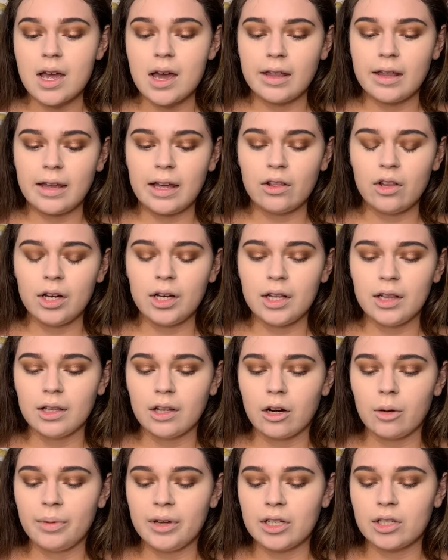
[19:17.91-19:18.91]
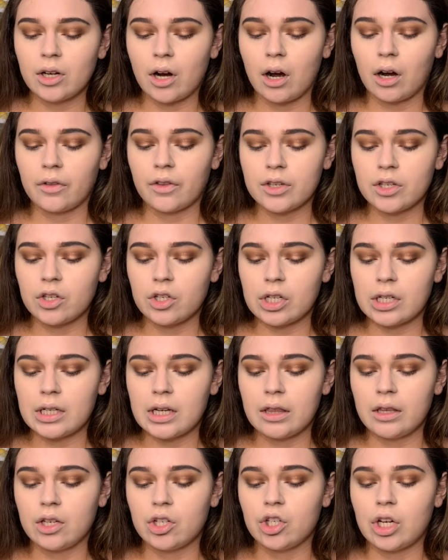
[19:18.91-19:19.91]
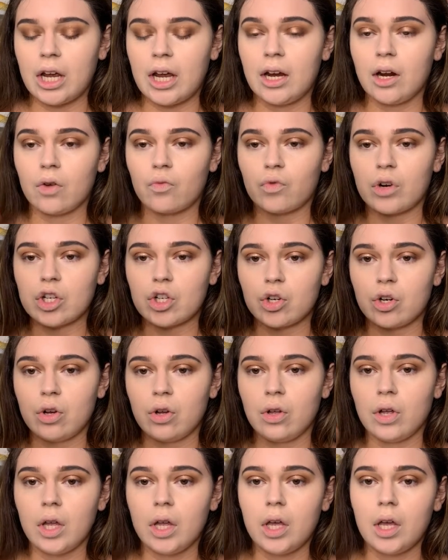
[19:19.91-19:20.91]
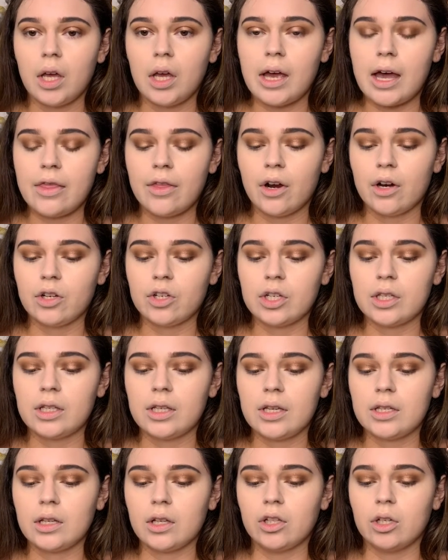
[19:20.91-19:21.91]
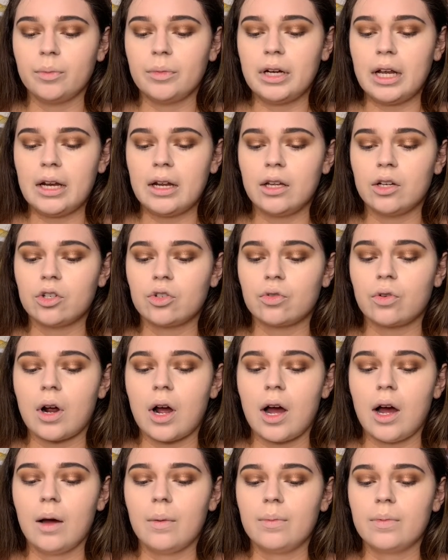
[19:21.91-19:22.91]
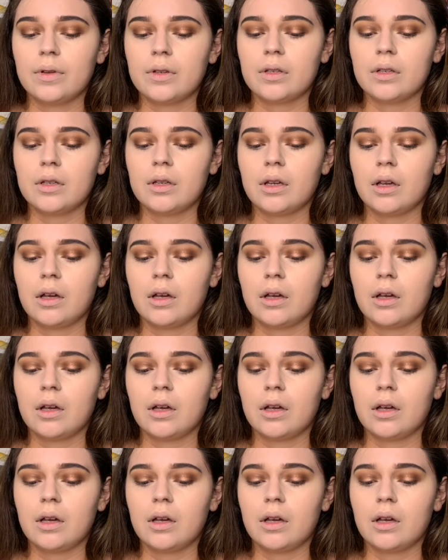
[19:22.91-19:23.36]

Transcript: They look a little bit dark. This is just in the shade Original, and they're just these illuminating drops.